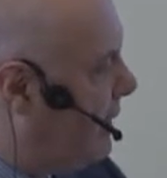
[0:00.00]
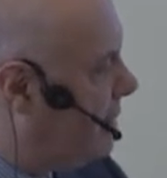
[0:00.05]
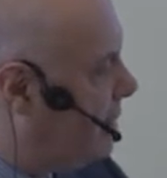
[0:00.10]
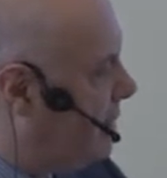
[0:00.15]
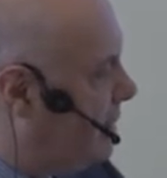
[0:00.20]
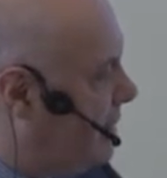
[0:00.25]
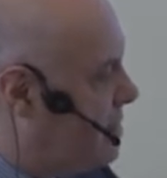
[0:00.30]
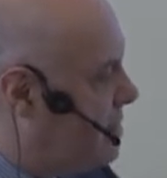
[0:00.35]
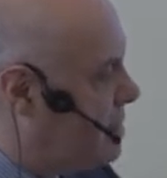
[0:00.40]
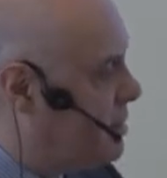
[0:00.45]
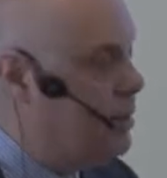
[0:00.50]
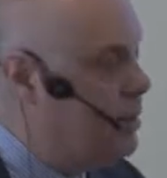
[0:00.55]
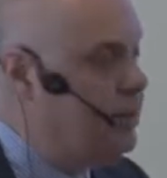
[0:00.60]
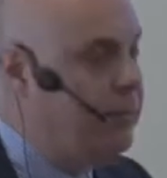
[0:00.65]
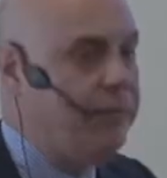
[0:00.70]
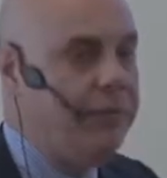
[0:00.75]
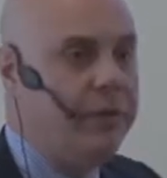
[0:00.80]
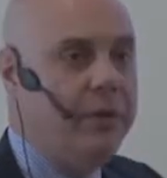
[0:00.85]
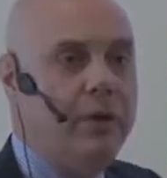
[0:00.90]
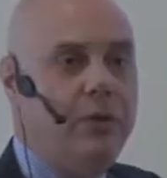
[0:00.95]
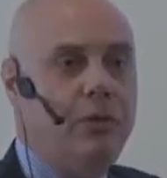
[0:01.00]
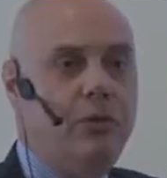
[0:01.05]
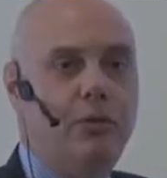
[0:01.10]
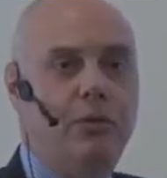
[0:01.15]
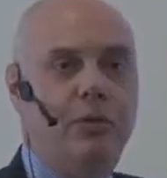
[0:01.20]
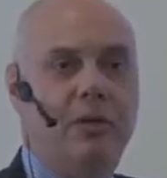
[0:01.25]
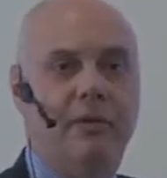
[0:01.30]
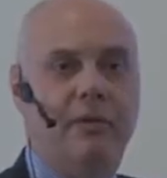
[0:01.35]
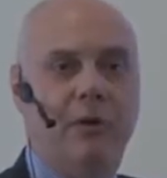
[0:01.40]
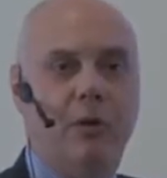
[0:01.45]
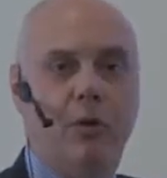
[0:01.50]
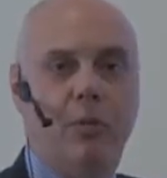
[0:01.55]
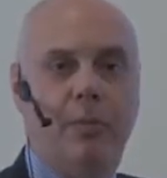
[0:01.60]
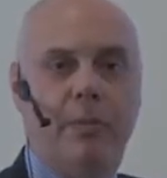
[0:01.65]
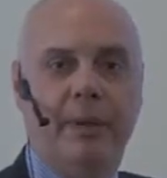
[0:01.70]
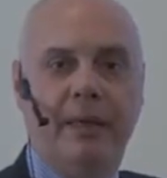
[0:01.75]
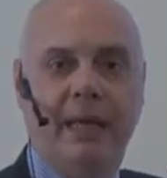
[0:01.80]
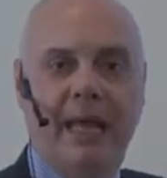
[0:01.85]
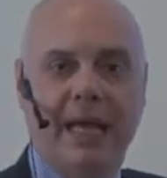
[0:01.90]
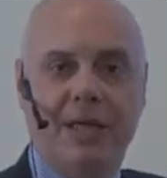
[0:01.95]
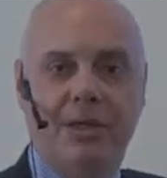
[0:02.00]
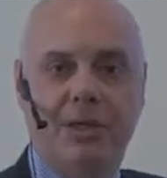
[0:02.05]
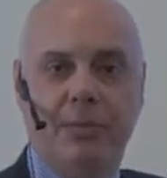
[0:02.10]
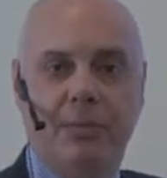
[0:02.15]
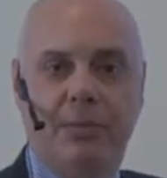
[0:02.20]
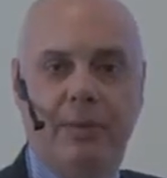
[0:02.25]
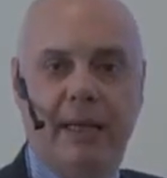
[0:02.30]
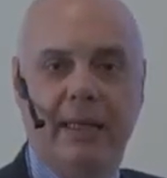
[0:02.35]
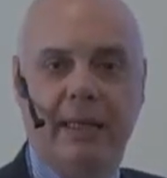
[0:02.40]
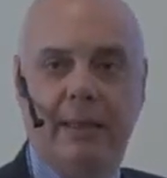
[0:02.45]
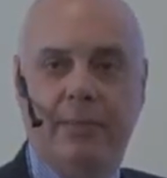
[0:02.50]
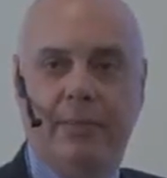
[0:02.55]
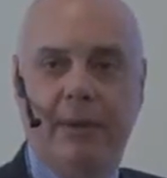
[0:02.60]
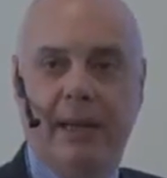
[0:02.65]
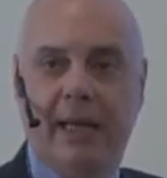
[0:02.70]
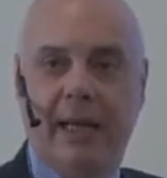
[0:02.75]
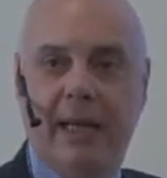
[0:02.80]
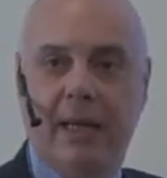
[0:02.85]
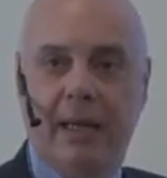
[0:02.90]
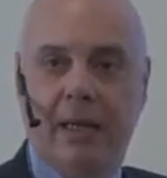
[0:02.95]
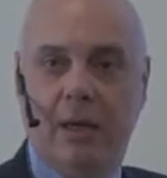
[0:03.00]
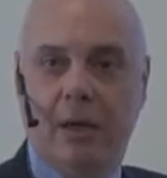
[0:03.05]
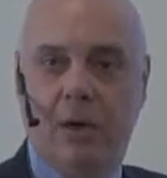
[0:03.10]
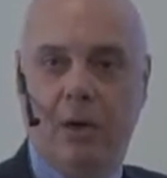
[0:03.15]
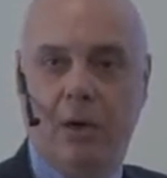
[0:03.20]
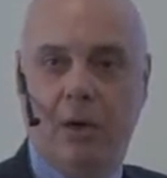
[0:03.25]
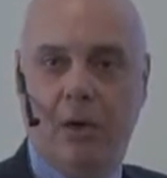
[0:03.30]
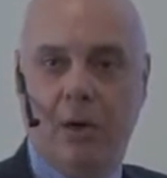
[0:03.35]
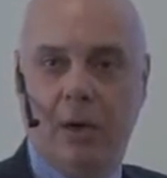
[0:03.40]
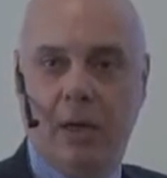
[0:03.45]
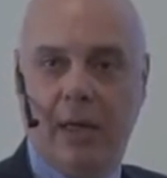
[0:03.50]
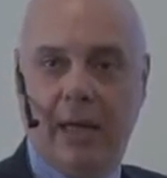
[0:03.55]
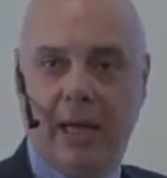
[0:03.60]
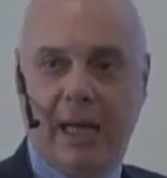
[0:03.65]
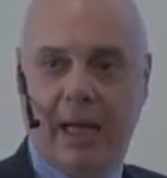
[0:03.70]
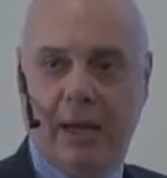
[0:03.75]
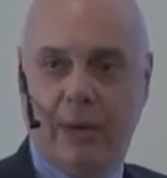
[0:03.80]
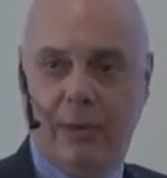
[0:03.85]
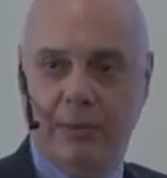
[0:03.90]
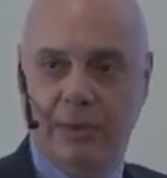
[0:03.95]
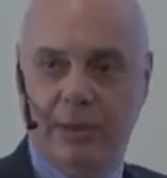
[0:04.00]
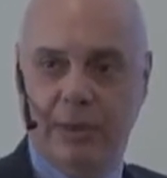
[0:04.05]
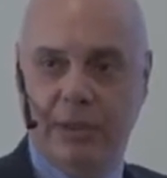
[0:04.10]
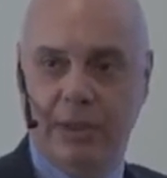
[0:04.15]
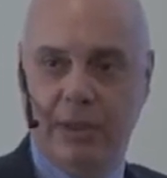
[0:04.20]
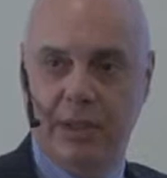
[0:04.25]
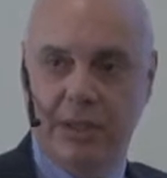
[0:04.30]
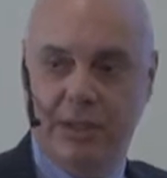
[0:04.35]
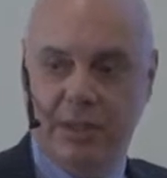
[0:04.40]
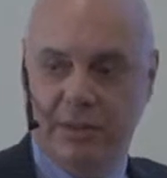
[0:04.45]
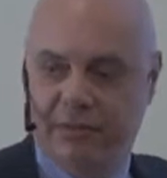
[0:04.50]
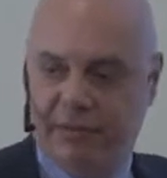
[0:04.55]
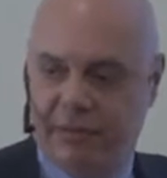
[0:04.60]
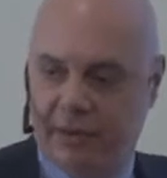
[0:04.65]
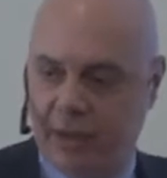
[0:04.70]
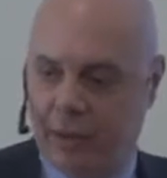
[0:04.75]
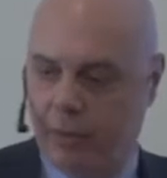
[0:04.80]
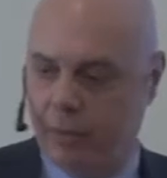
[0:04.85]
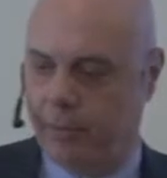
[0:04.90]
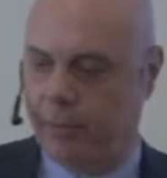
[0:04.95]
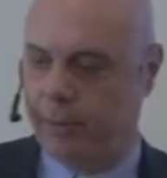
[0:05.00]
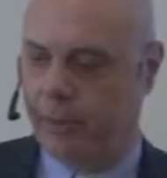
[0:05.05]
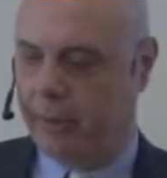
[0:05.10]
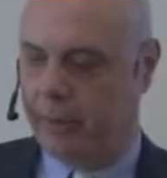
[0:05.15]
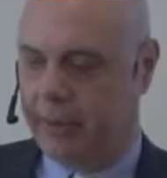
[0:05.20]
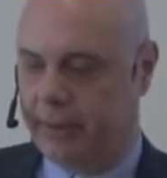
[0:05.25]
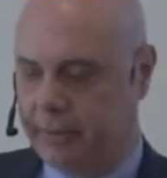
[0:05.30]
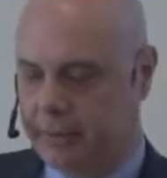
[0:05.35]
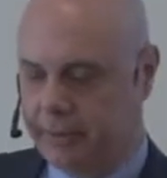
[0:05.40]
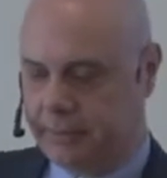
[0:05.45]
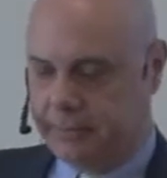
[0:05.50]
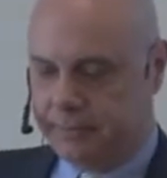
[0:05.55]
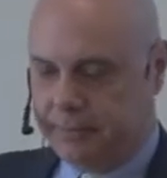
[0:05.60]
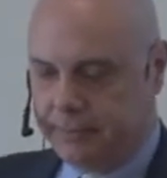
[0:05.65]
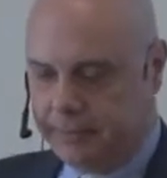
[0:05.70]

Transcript: at least to develop an action plan, around these 3 components.